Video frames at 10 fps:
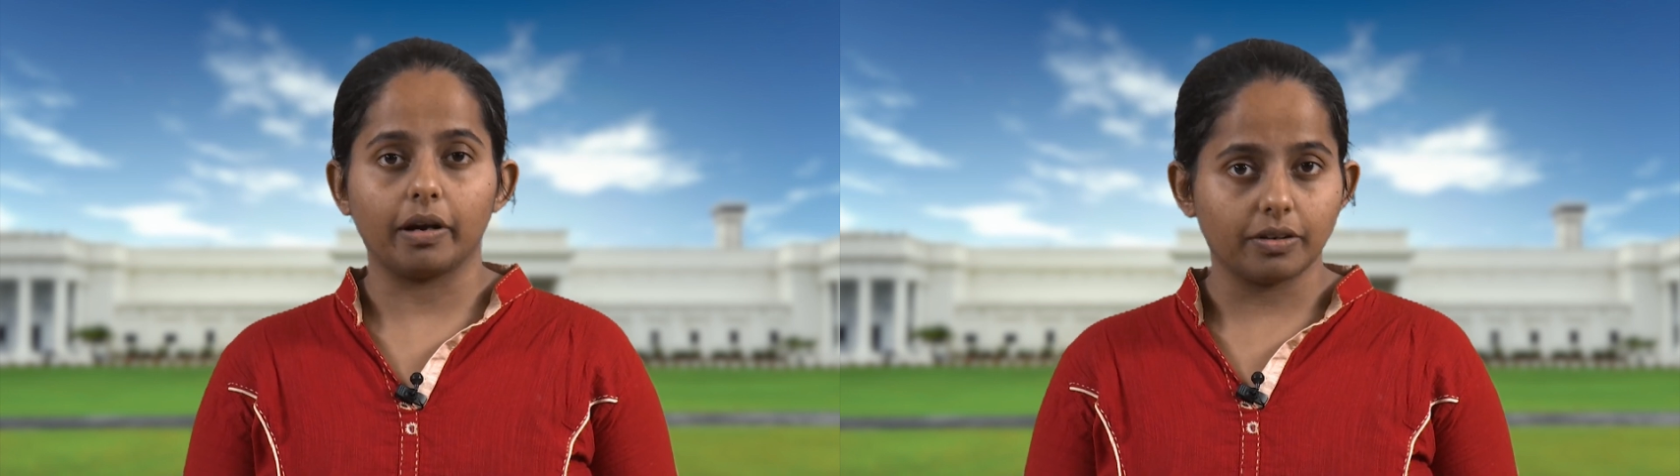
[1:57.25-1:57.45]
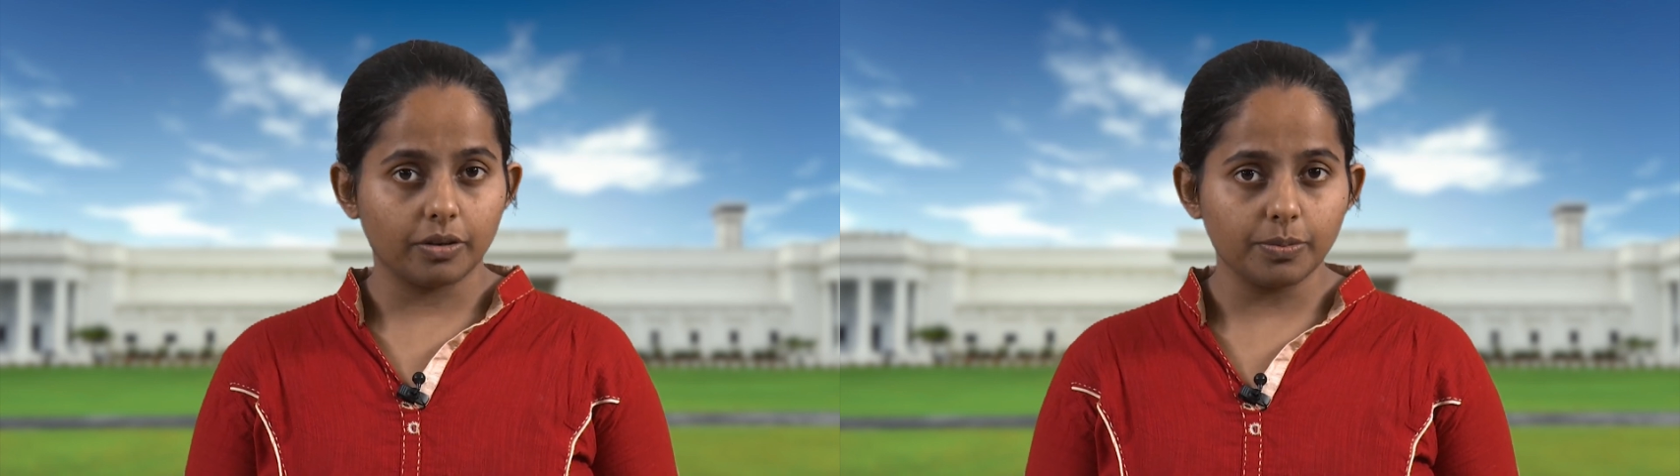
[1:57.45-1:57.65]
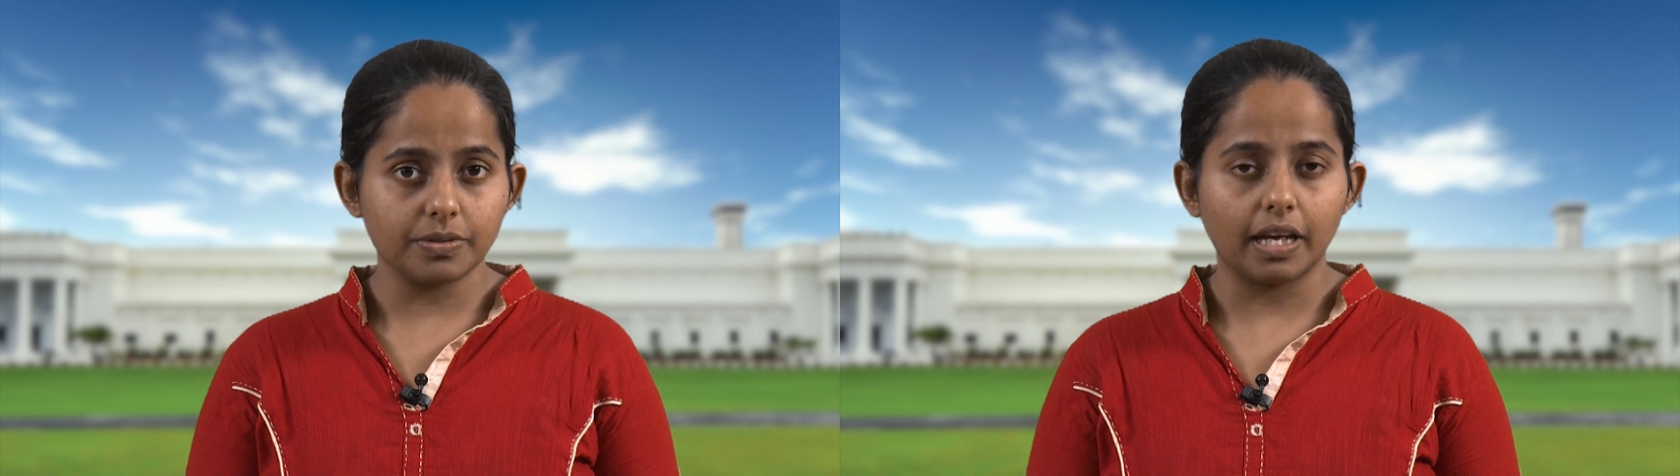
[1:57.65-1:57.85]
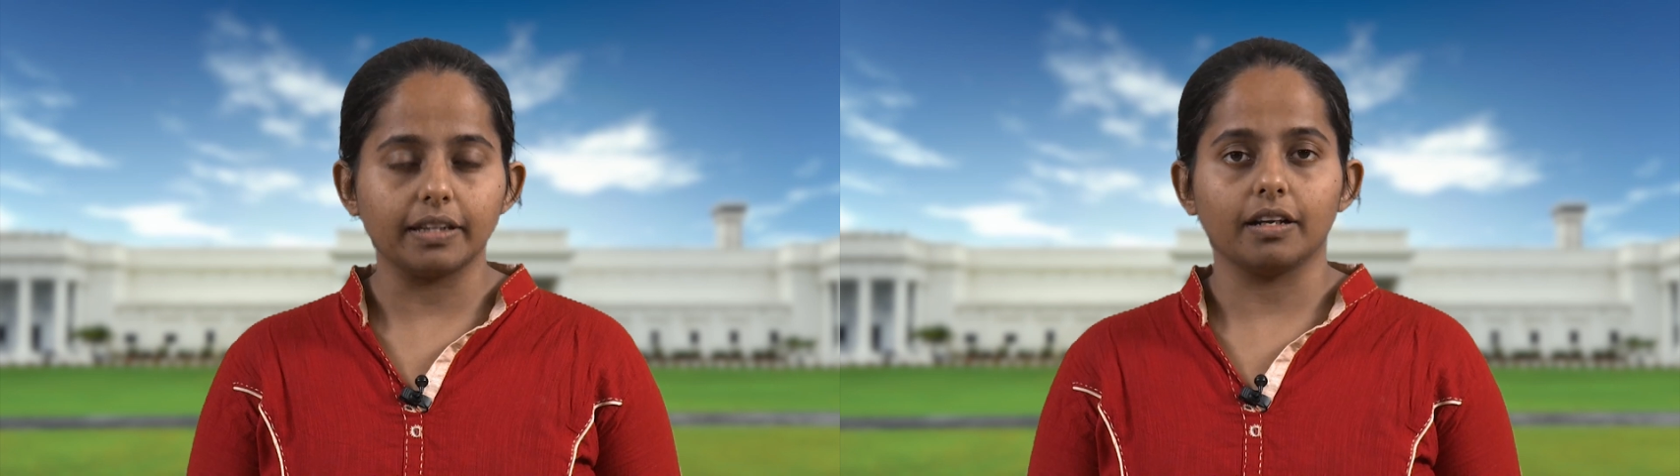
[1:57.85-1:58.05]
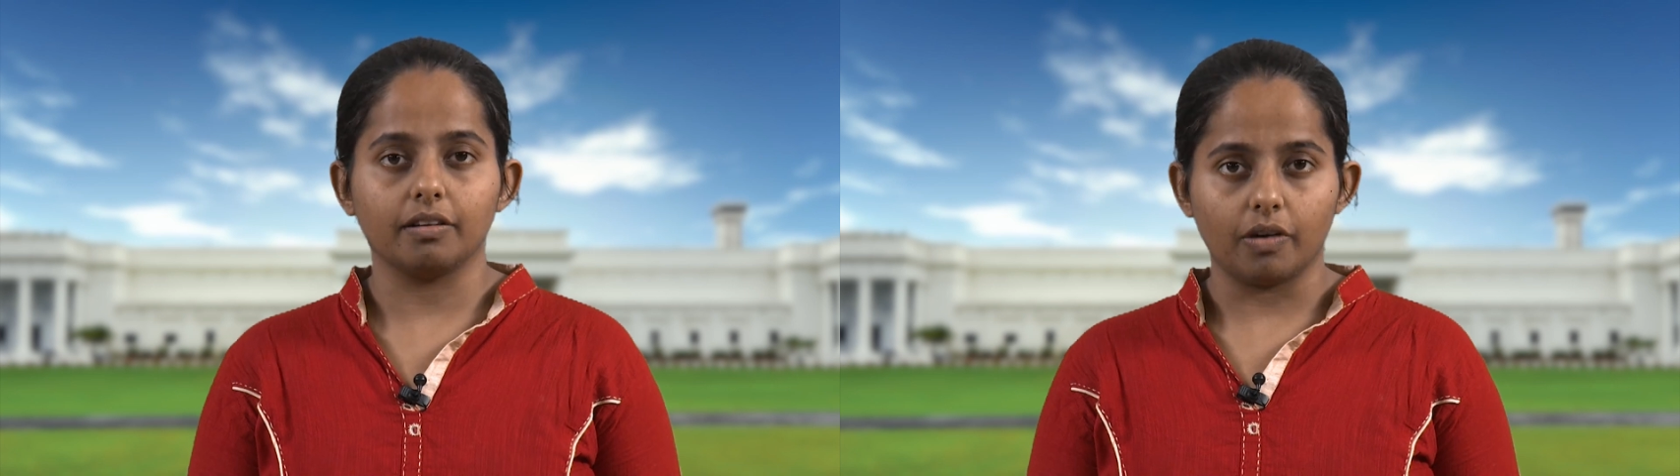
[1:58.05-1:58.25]
microbes
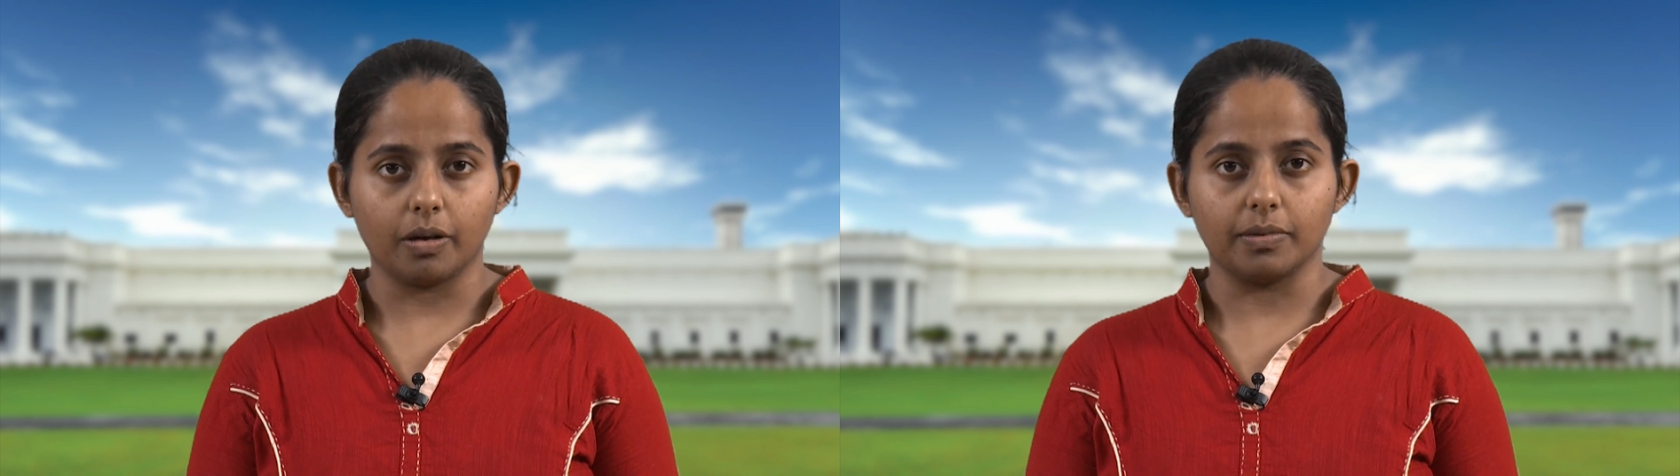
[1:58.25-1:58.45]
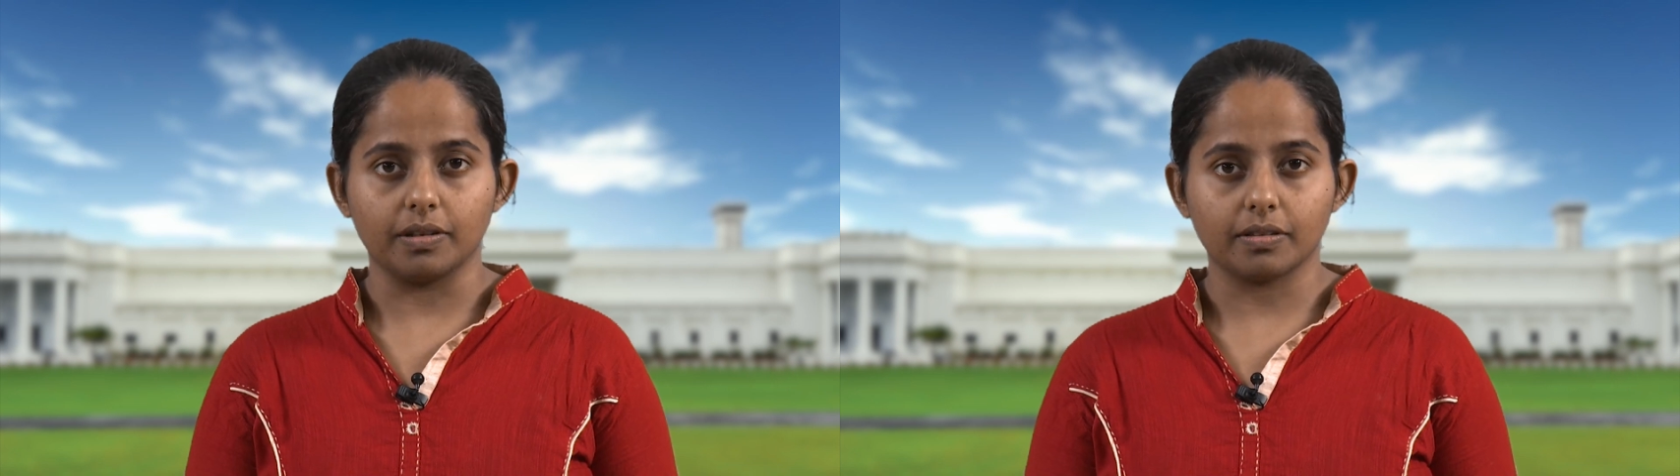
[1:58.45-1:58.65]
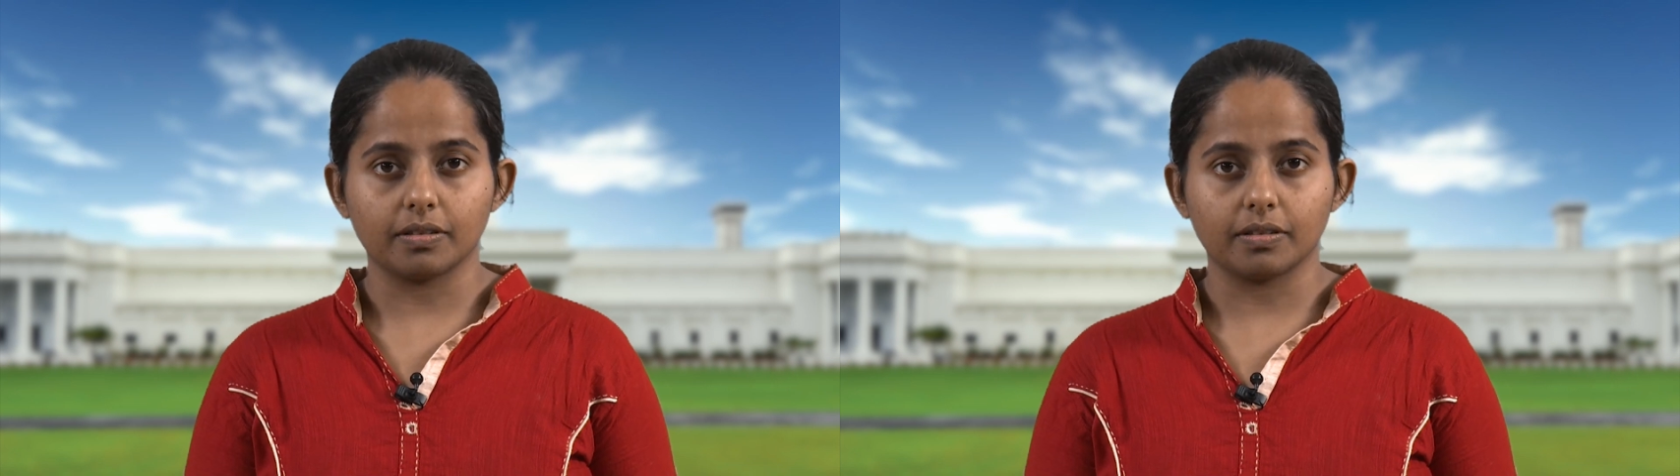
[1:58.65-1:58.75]
and their environment.